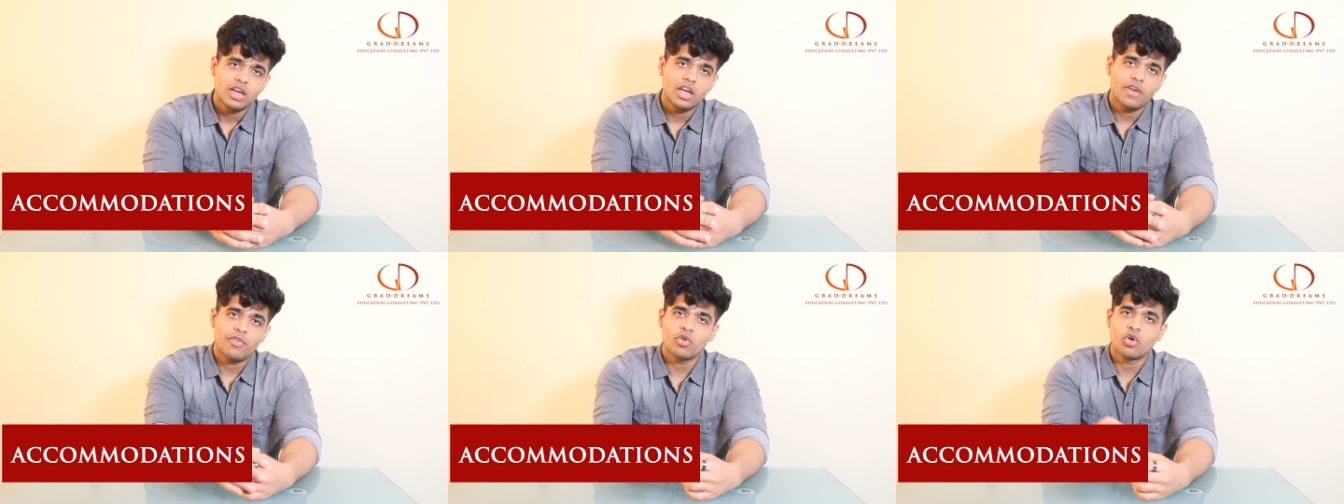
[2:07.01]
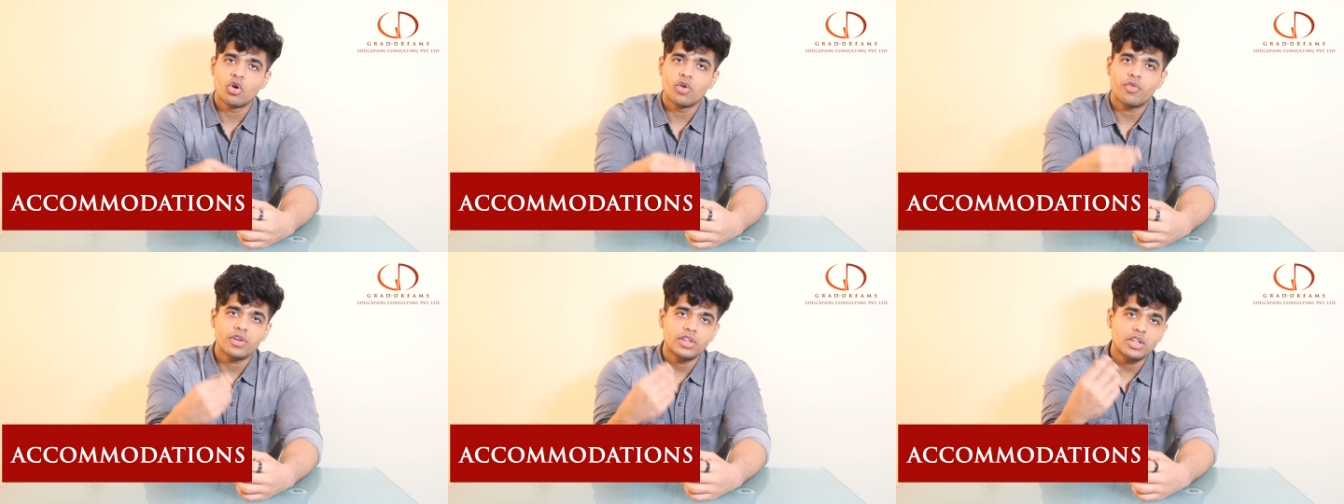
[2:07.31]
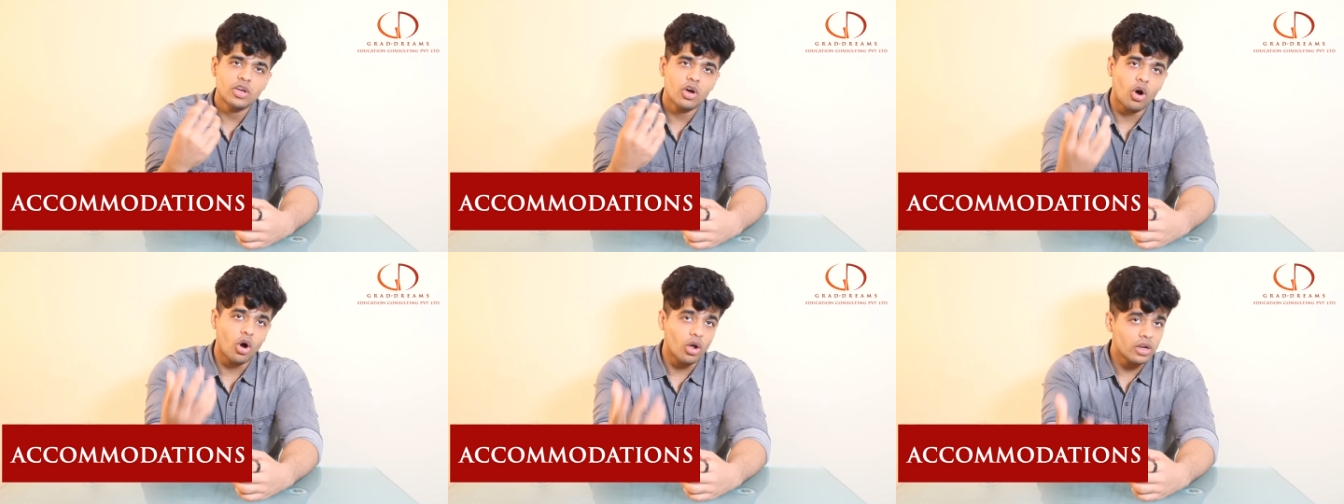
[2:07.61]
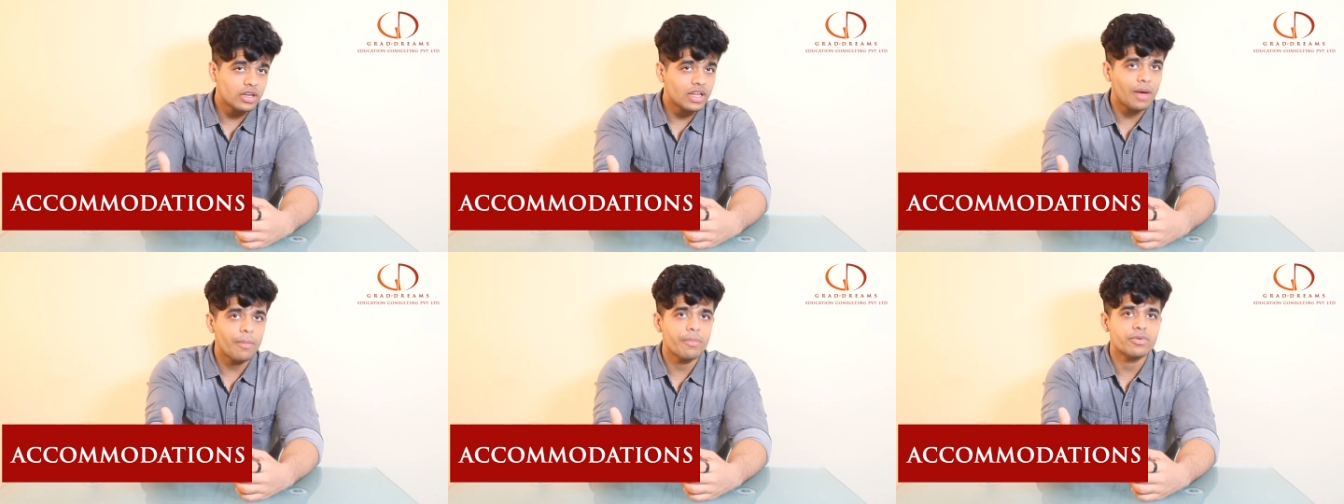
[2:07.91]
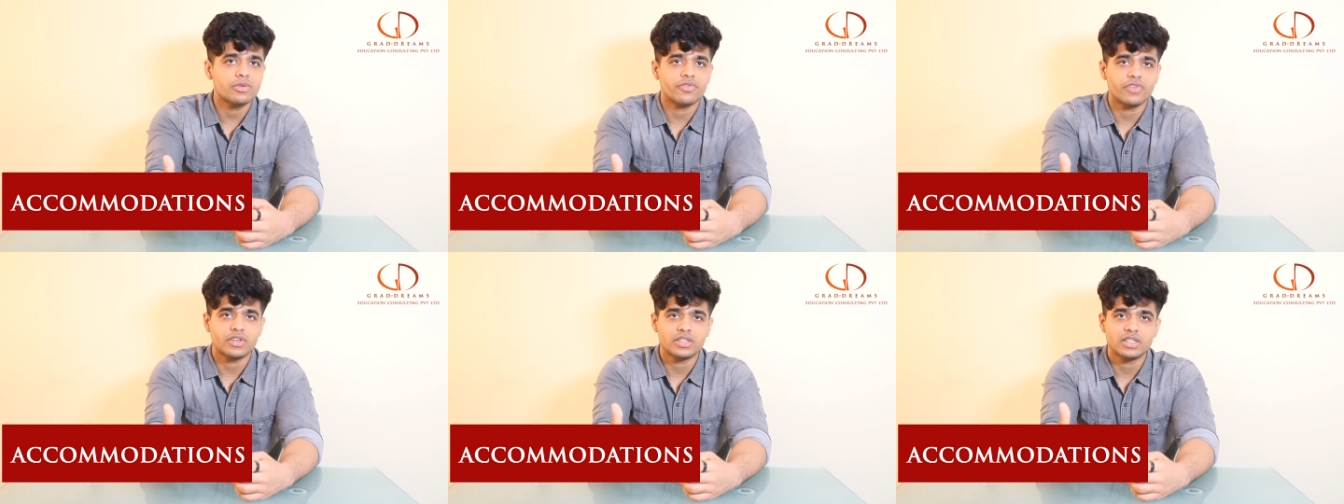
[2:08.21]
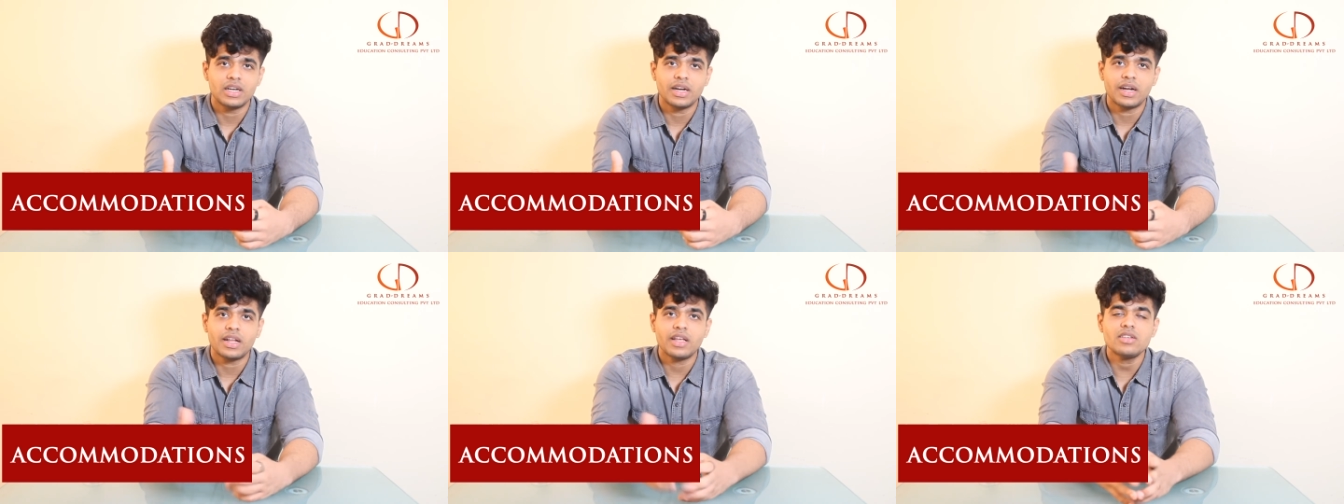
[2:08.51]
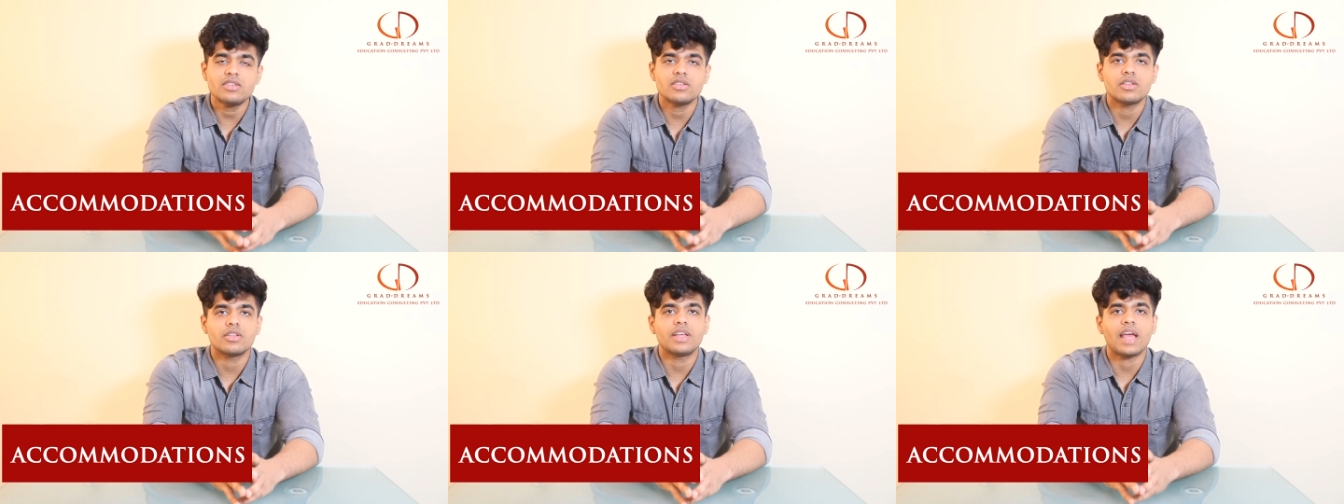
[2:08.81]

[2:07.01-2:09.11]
If you go for the on-campus facilities,